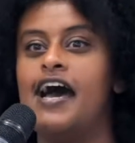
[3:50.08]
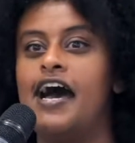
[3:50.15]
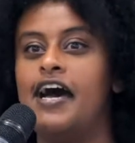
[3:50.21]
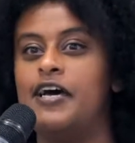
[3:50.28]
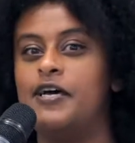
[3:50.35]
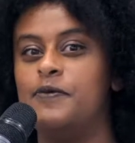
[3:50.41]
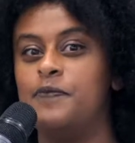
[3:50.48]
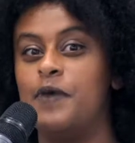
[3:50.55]

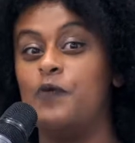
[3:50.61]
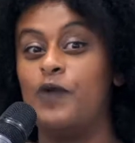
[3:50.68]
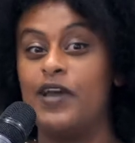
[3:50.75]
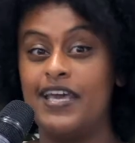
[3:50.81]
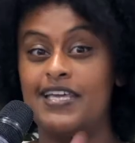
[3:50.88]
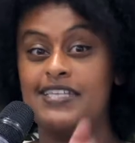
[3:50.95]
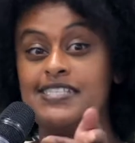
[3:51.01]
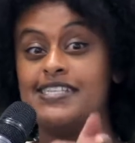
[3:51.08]
And
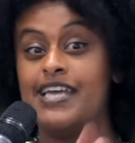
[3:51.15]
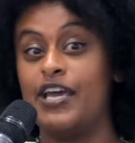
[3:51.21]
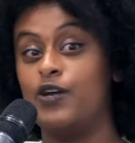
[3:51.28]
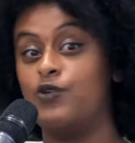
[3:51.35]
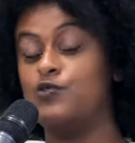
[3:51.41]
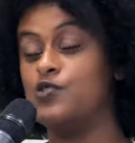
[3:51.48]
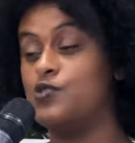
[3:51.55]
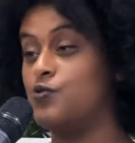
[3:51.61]
we're here today
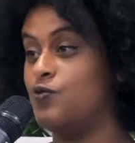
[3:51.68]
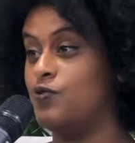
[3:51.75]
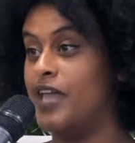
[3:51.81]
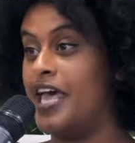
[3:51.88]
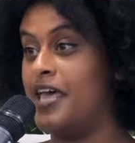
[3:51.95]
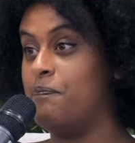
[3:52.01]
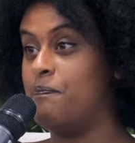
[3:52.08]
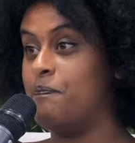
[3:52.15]
on store
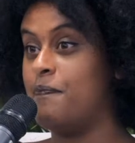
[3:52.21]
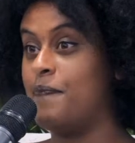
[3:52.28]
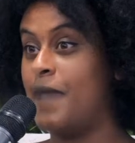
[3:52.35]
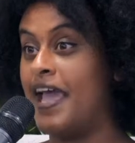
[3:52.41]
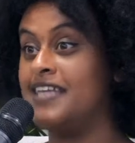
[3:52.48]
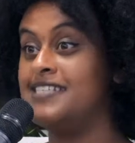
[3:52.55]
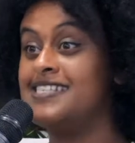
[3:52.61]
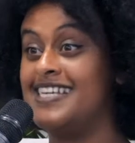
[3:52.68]

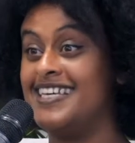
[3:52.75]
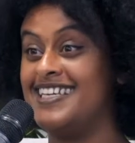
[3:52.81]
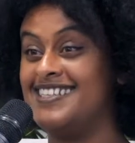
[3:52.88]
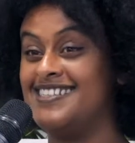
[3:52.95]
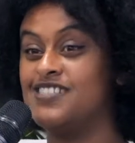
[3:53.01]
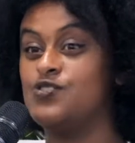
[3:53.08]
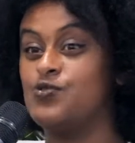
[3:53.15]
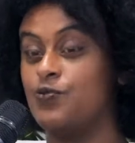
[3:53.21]

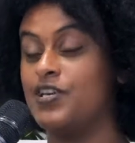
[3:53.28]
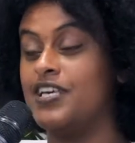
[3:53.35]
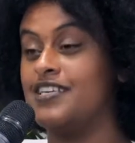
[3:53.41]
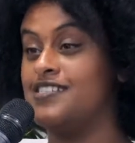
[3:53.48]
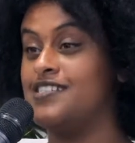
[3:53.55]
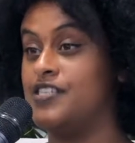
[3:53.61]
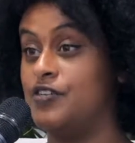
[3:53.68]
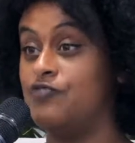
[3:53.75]
M18 talking to